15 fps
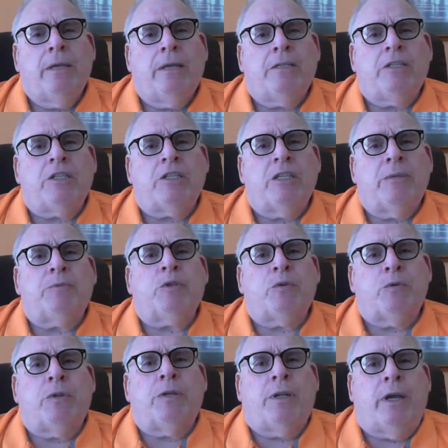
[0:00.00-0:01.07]
and sleeps
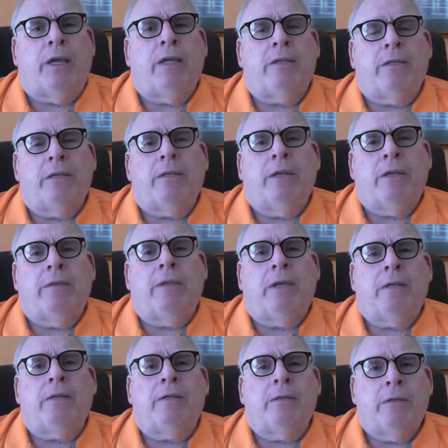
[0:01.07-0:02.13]
through the night and
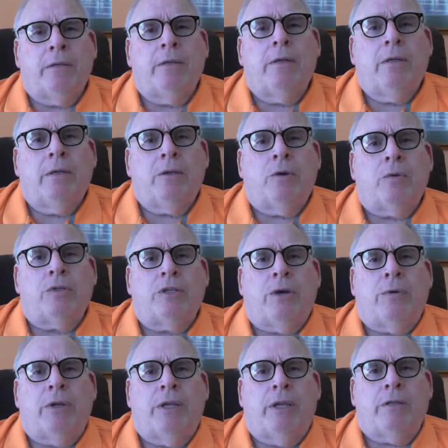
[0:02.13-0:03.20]
then goes
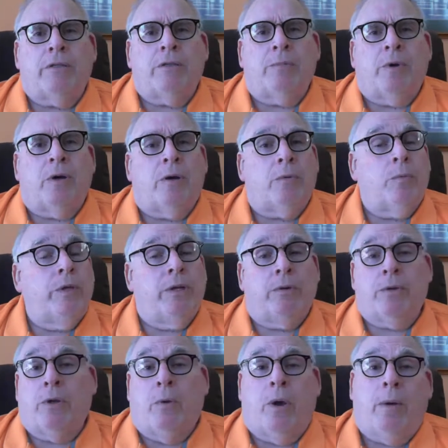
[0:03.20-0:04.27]
out again tomorrow. We
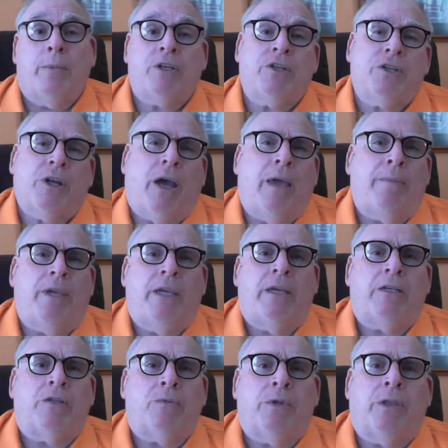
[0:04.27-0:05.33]
don't know how much time
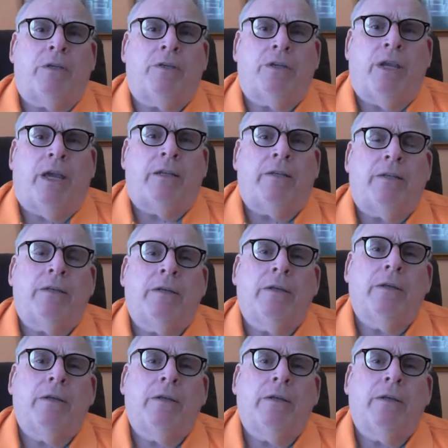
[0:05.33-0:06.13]
he is with us yet,